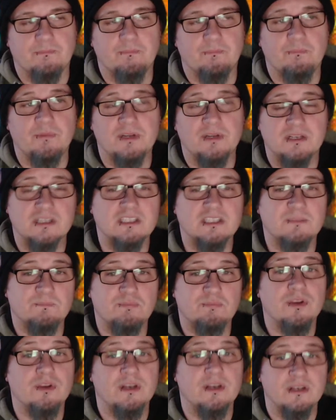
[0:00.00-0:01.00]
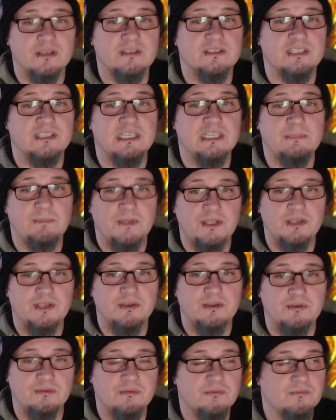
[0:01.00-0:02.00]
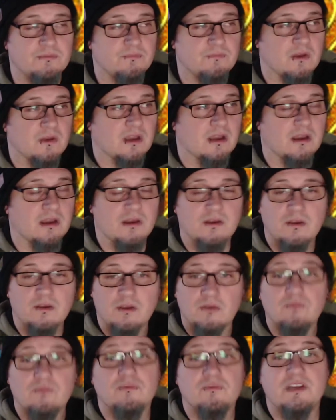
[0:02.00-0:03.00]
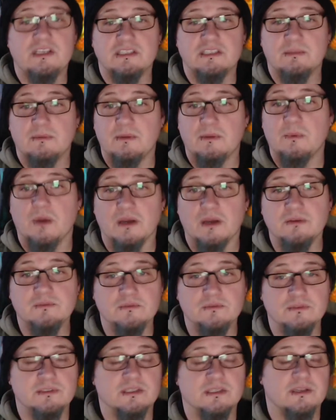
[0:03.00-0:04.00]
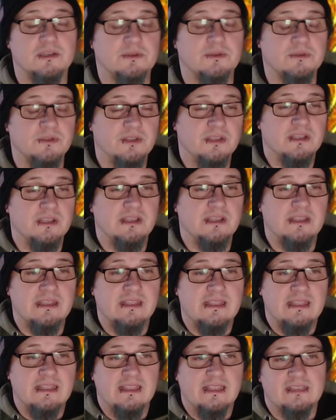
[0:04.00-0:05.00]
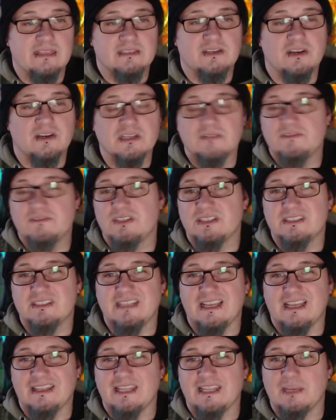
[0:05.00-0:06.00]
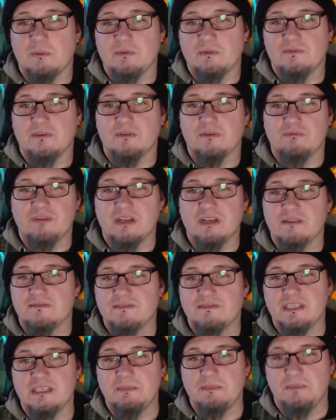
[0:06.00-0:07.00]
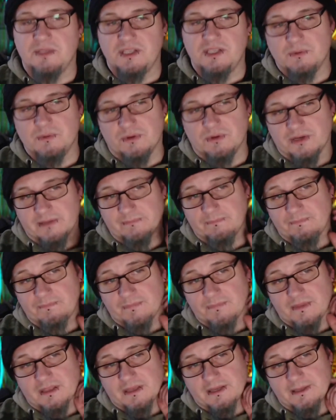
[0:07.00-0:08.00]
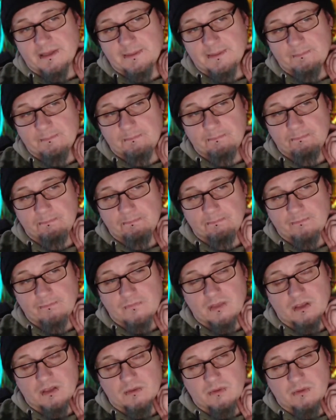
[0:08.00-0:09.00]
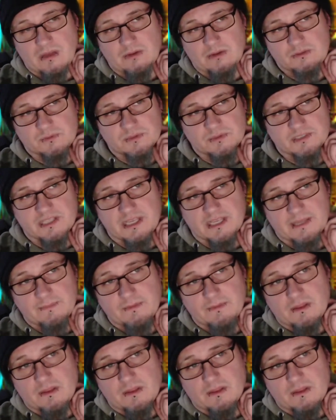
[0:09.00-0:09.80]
but it does print TPU uh, reasonably well. So it's kind of just sat there with a real TPU on it. What else was there?